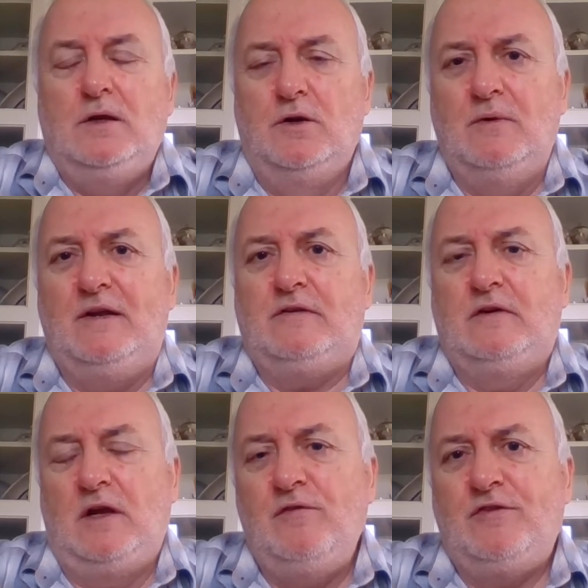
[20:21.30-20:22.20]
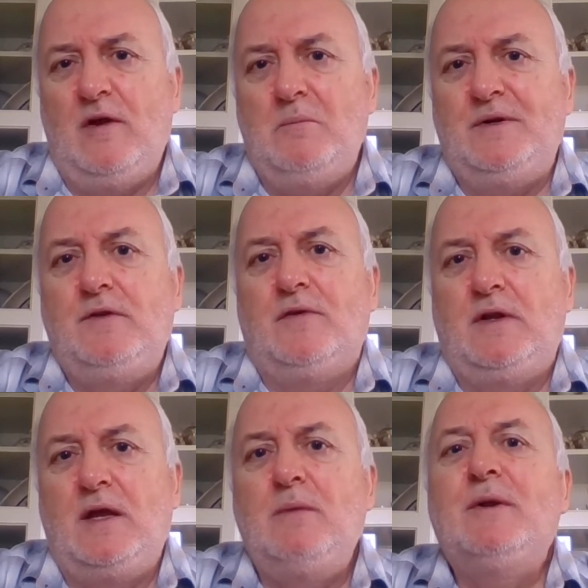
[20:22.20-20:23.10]
You need to give somebody the
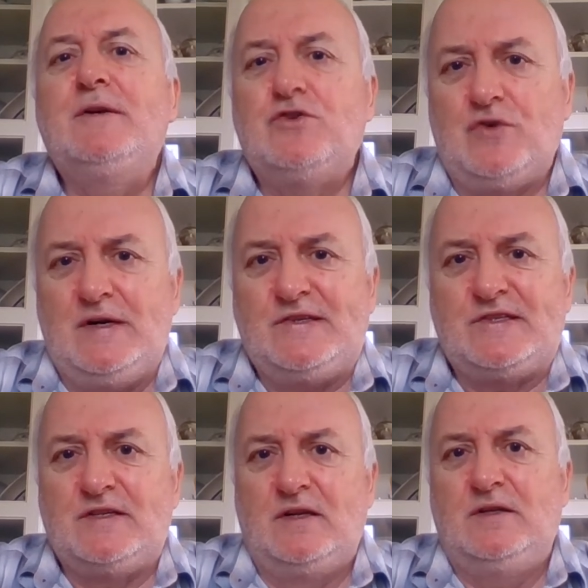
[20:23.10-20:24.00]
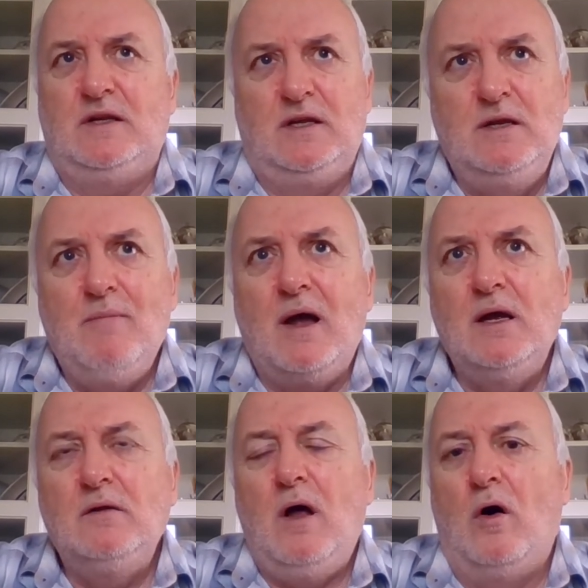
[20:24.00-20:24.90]
name and address and the
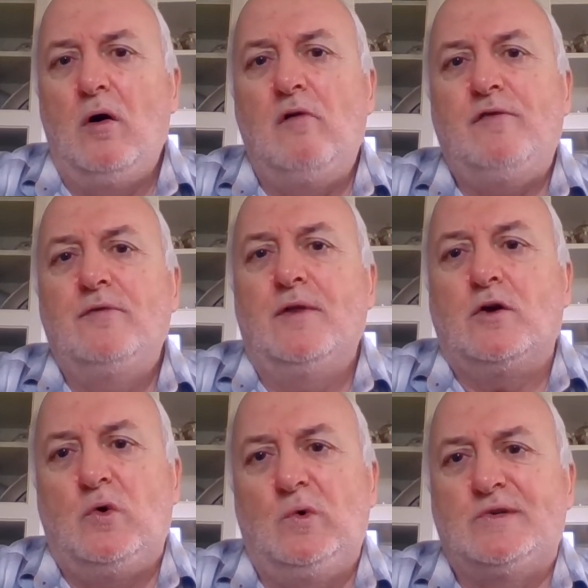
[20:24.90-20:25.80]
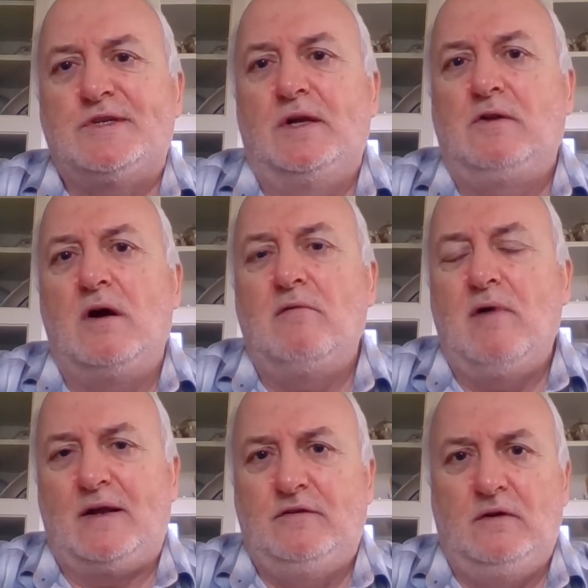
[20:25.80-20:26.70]
email of the course
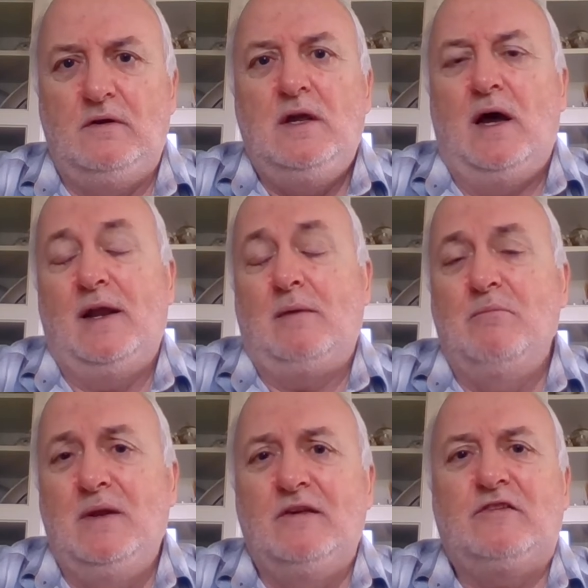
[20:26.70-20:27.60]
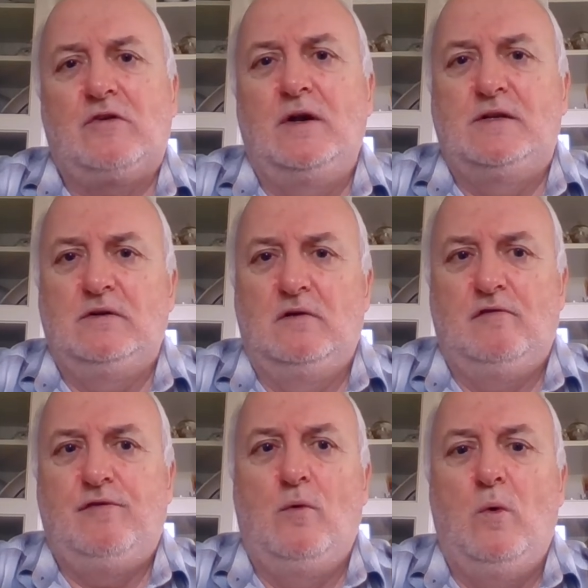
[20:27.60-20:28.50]
director and administrator
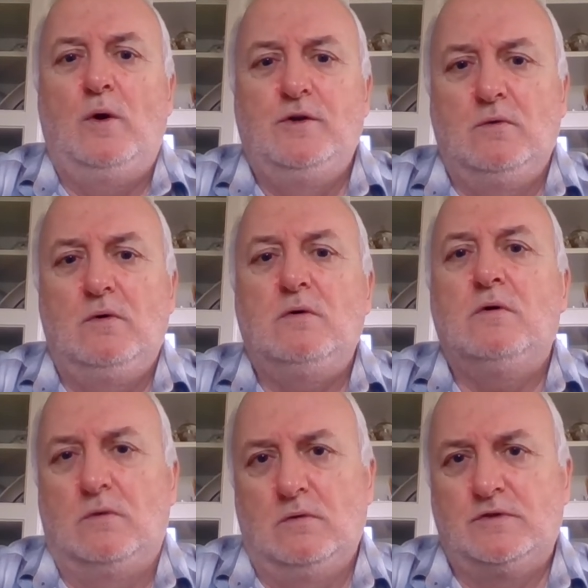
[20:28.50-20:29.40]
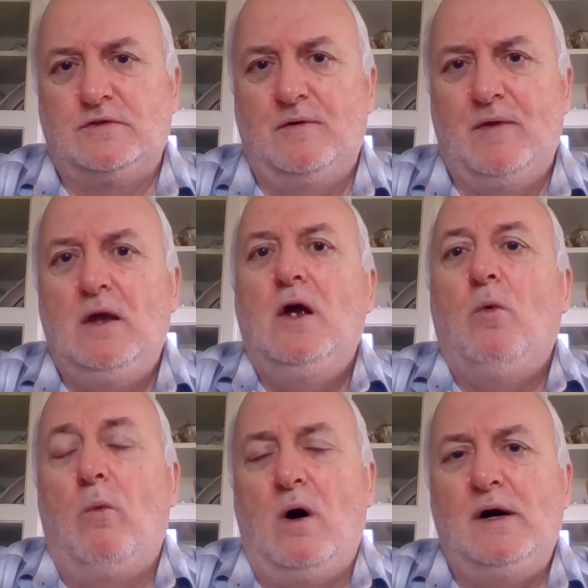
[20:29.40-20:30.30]
for your course.
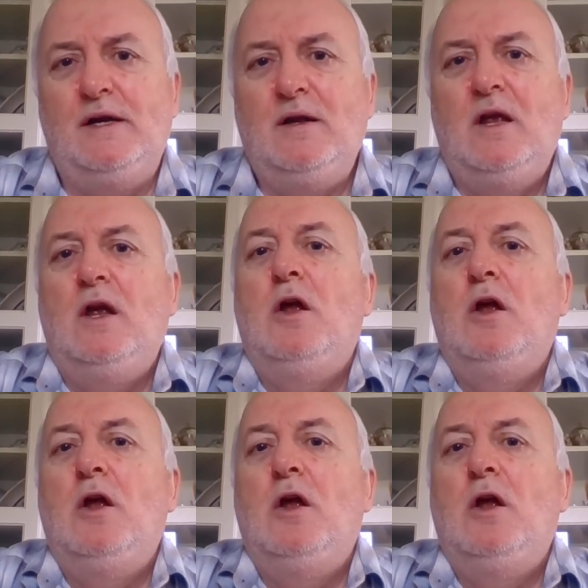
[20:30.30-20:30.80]
Why?